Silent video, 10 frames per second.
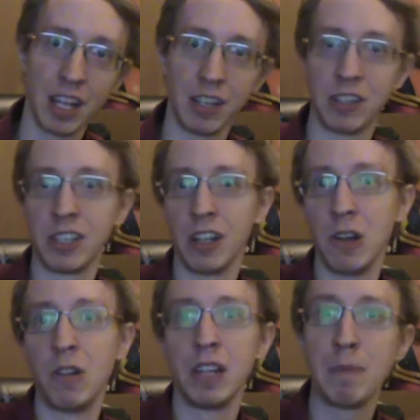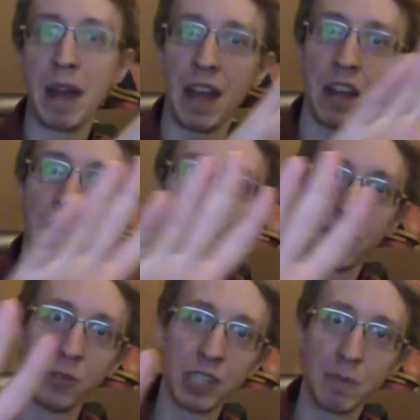you're slowly panning
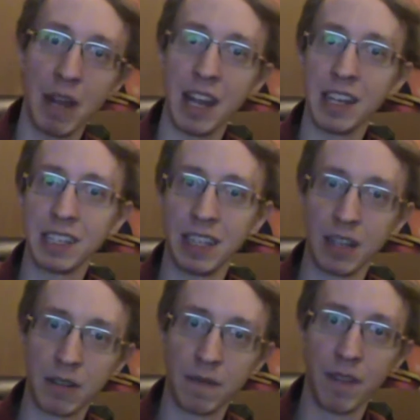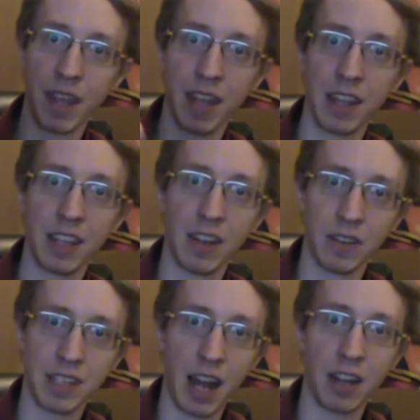through space and
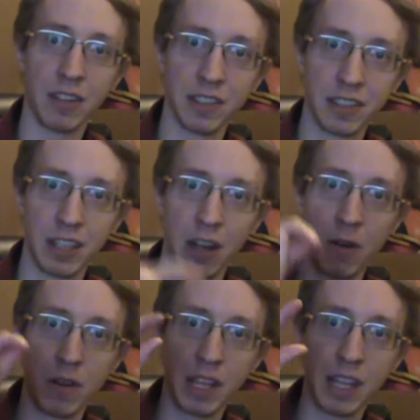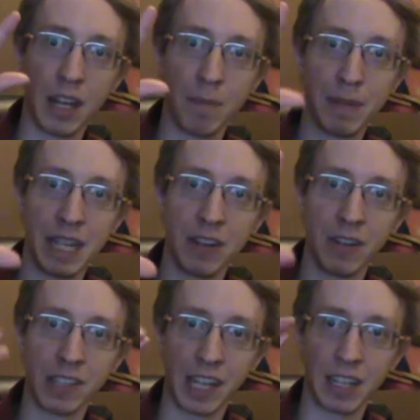the title slowly
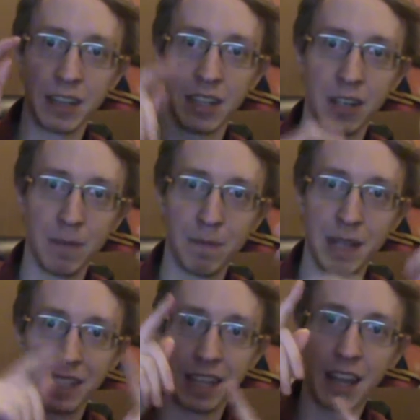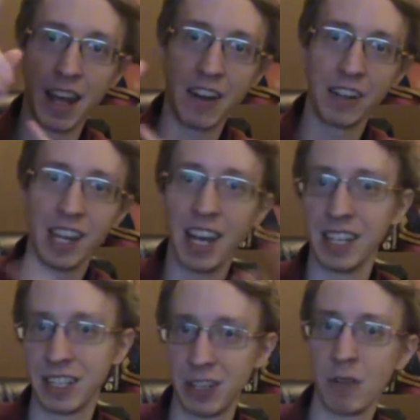appears like little bits of the letters.
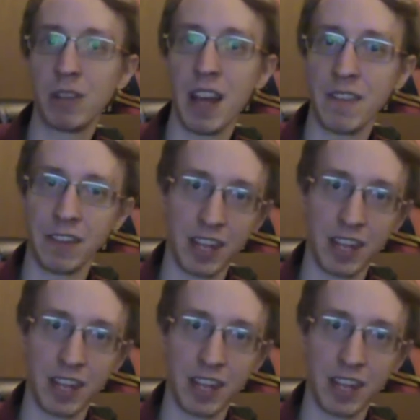So clever.